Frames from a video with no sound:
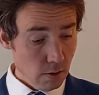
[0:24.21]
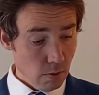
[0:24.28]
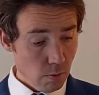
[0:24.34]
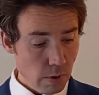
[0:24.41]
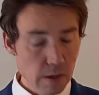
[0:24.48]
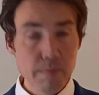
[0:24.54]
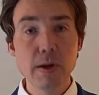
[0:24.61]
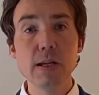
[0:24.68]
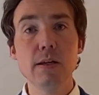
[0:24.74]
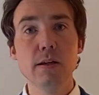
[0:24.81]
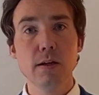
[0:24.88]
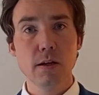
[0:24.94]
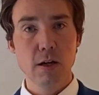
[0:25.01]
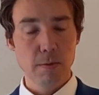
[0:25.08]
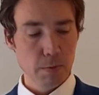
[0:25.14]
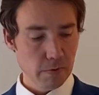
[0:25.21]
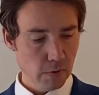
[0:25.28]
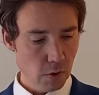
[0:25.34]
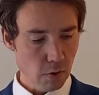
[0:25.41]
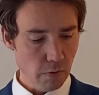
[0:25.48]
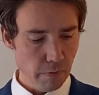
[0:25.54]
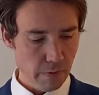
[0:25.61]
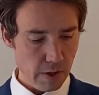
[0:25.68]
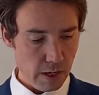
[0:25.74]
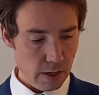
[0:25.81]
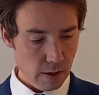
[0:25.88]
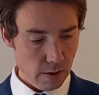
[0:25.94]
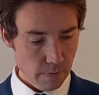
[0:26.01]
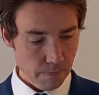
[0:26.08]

when making a cup of coffee.